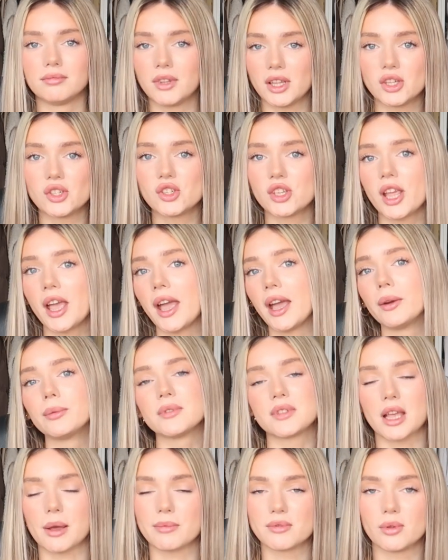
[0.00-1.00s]
this shade
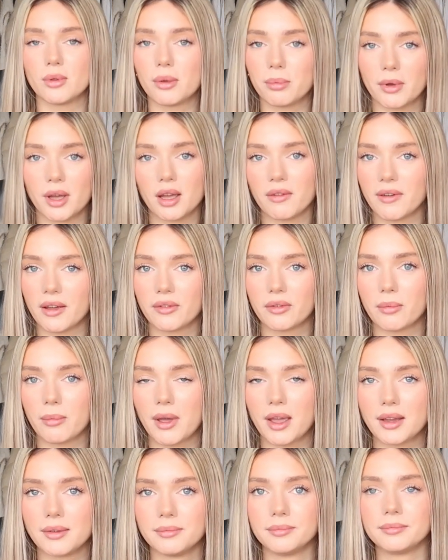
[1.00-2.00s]
was absolutely perfect for
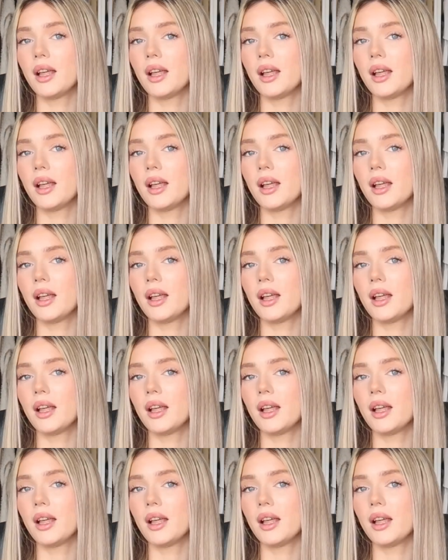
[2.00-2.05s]
me.